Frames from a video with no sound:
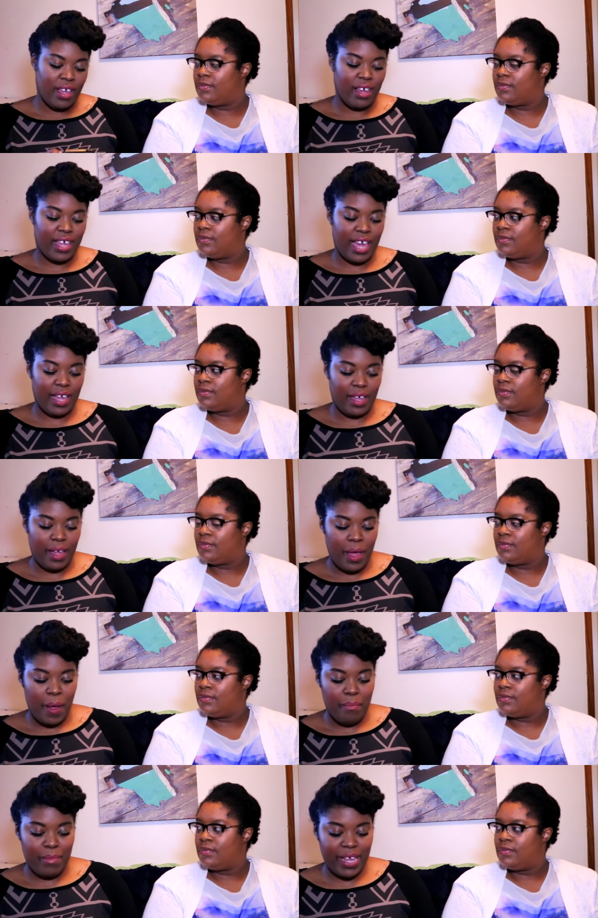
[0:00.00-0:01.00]
Speaker 1: Okay,
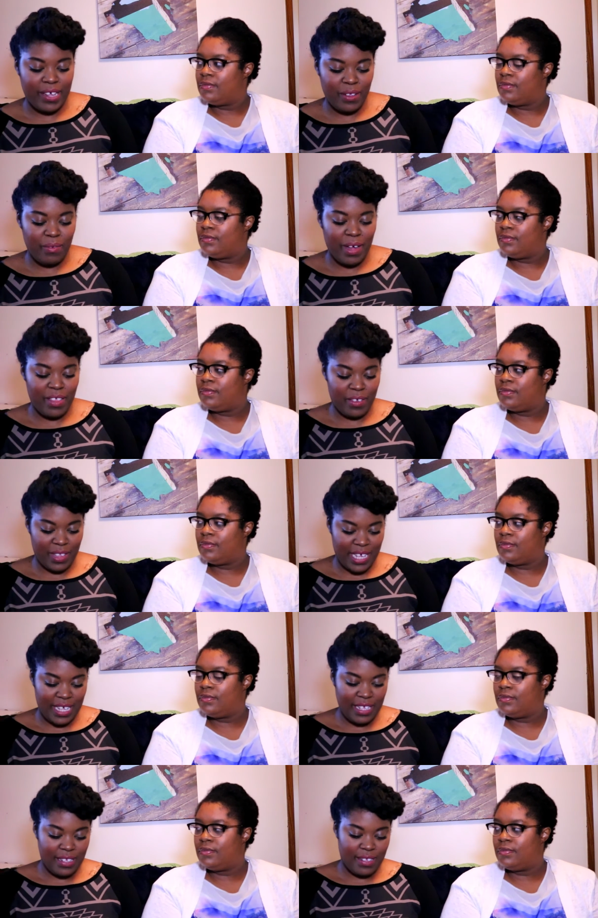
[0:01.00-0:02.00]
Michael
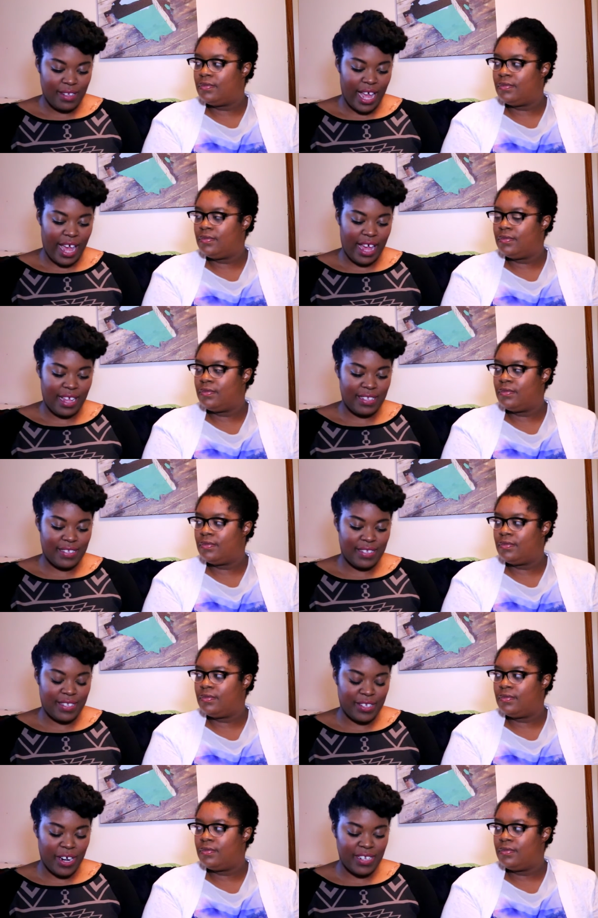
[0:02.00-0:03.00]
Weatherly as
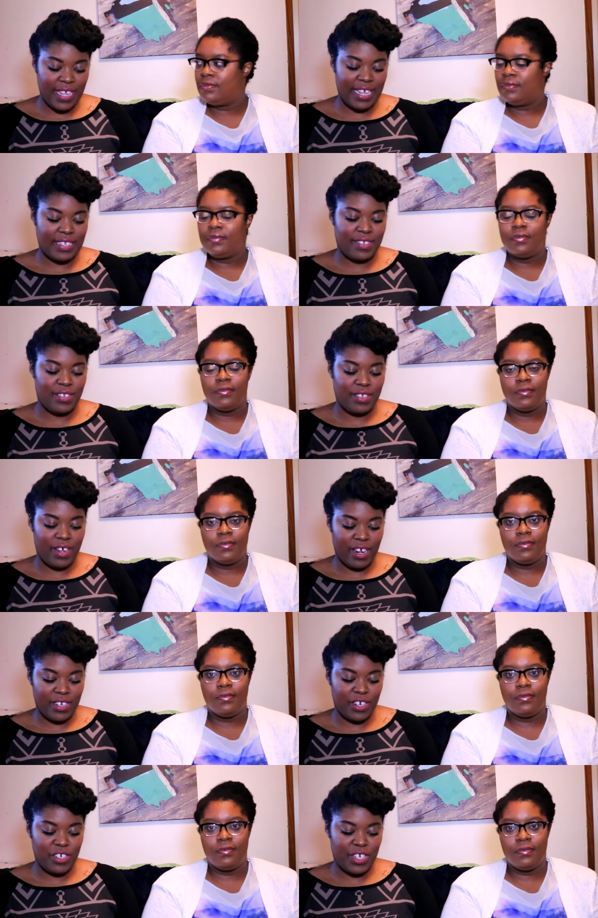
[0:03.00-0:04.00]
stars as
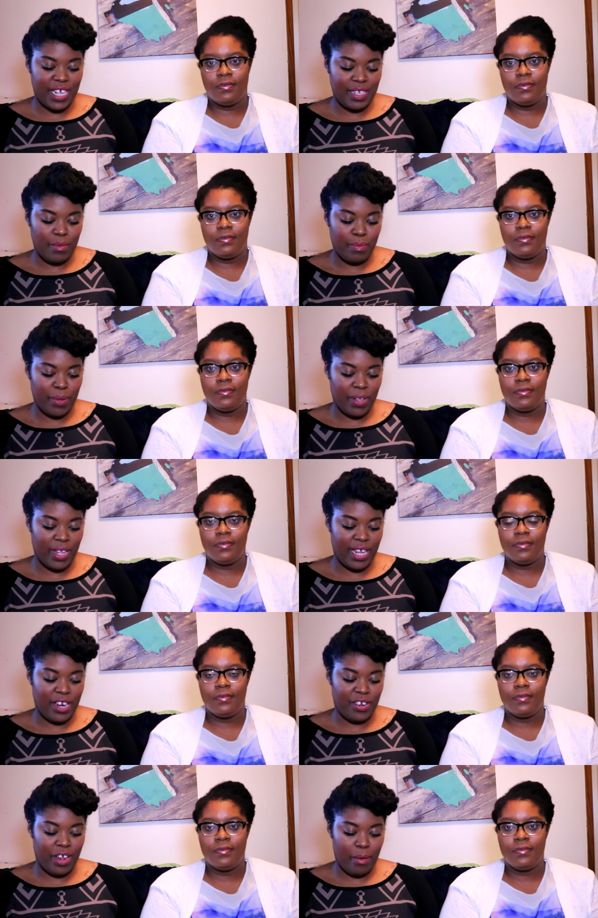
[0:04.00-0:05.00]
Doctor Jason Bull
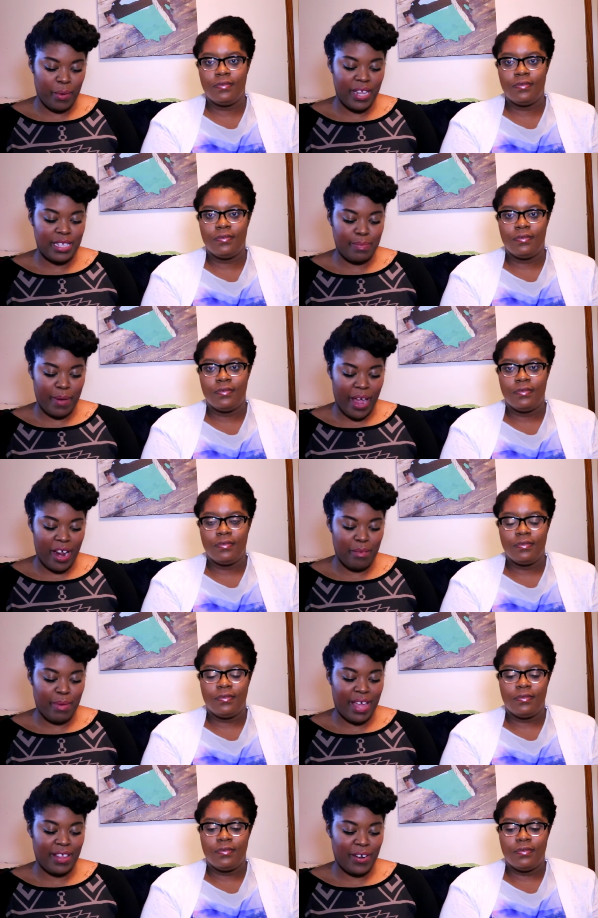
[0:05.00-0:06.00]
in a drama
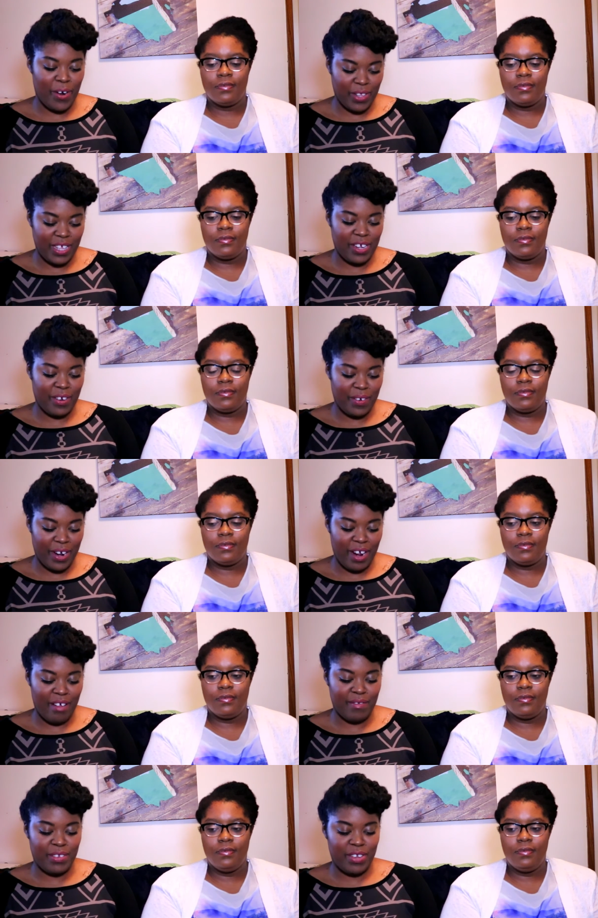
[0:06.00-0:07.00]
inspired by an early career
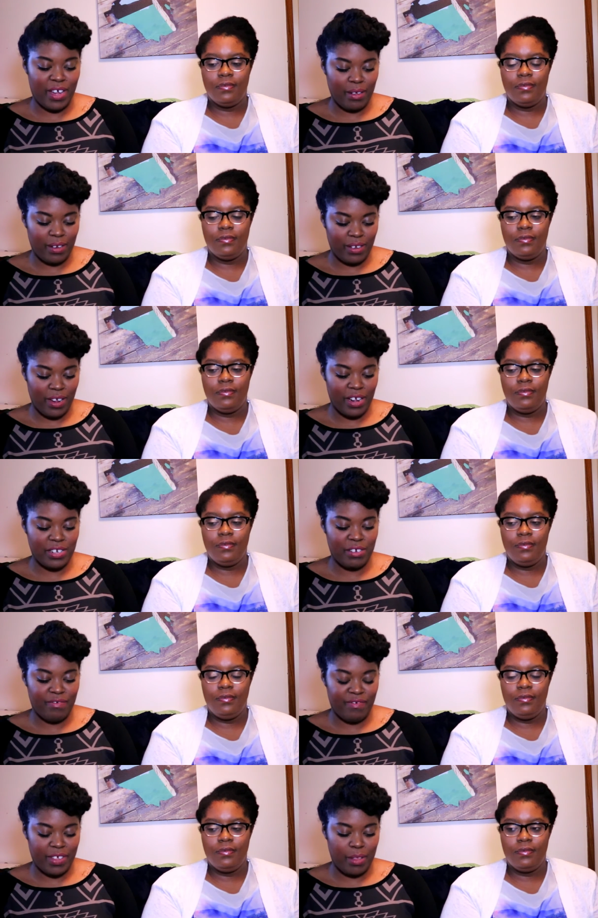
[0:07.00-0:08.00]
of
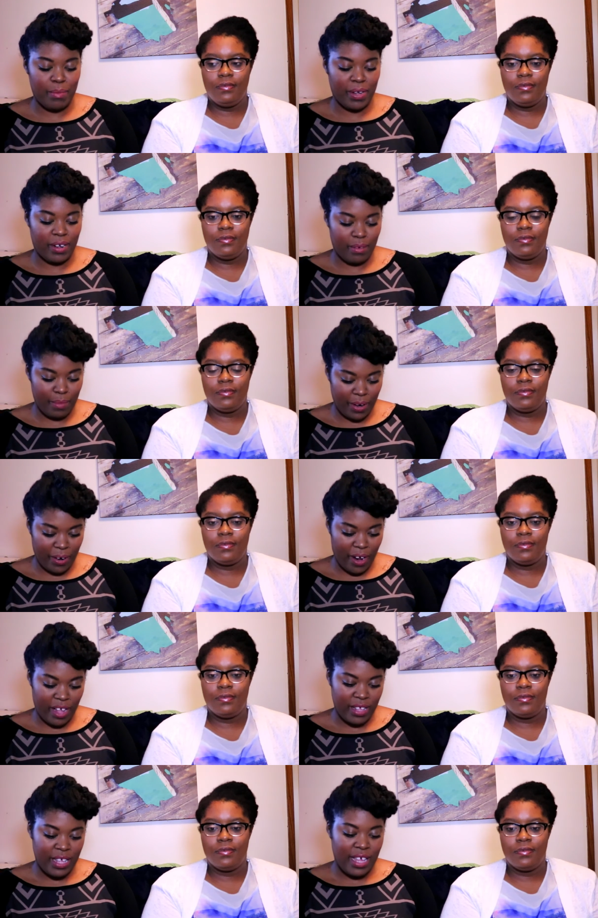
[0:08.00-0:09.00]
Doctor Phil
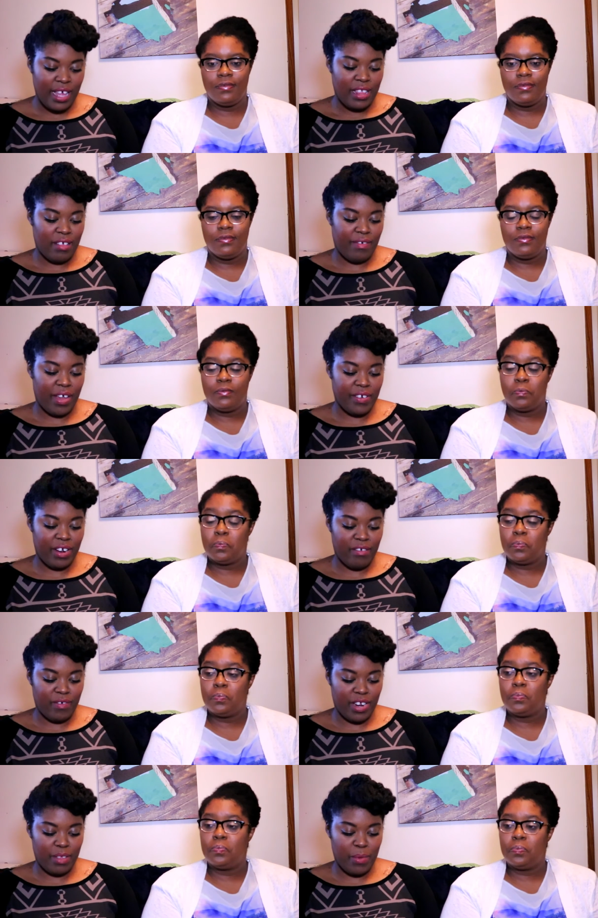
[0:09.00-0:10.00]
McGraw, the founder
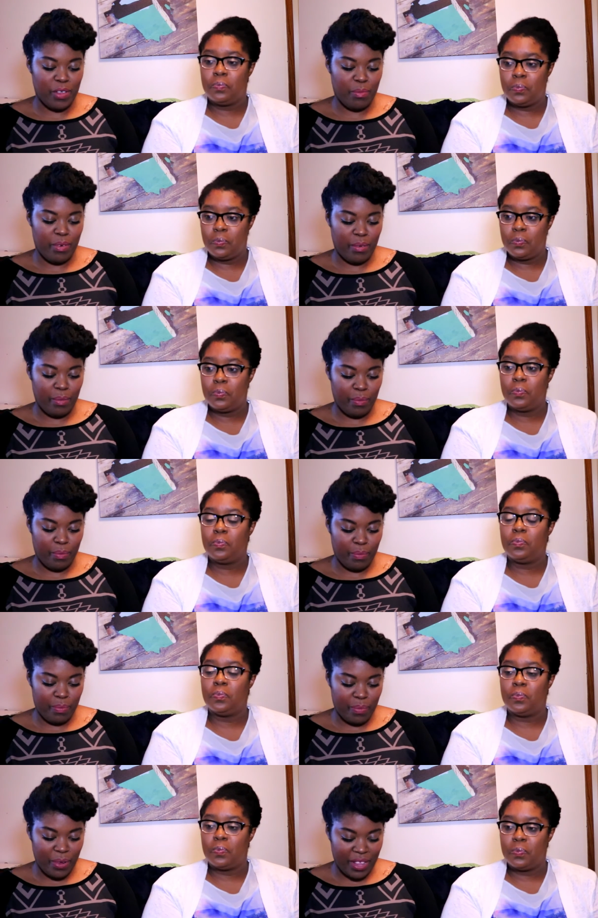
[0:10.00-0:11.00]
of one of the most pro
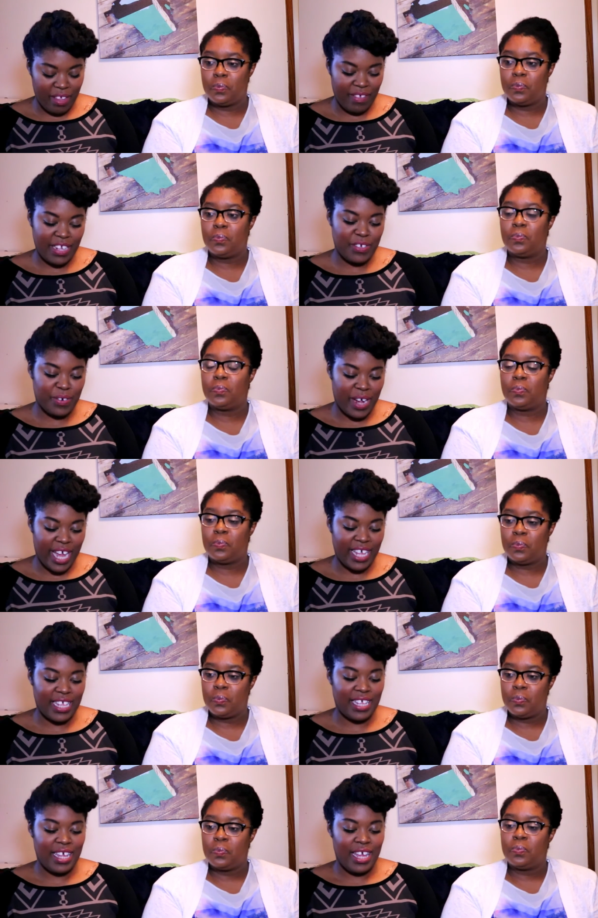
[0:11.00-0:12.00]
prolific
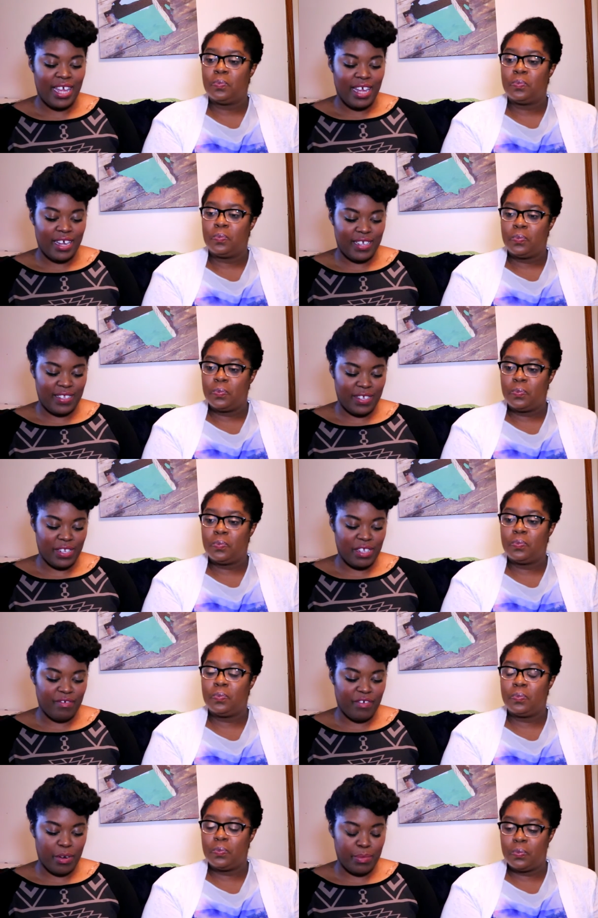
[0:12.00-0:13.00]
trial
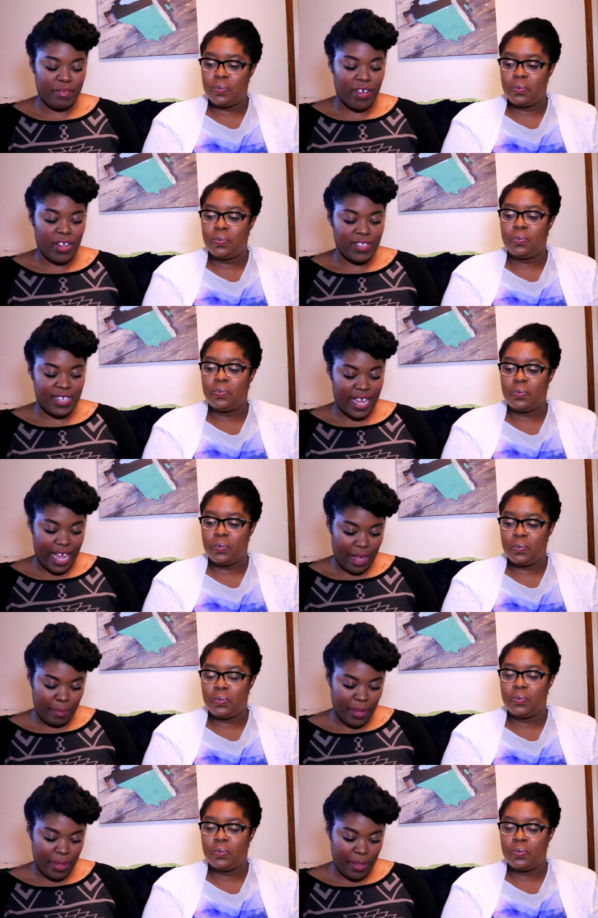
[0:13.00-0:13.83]
consulting firms of all time.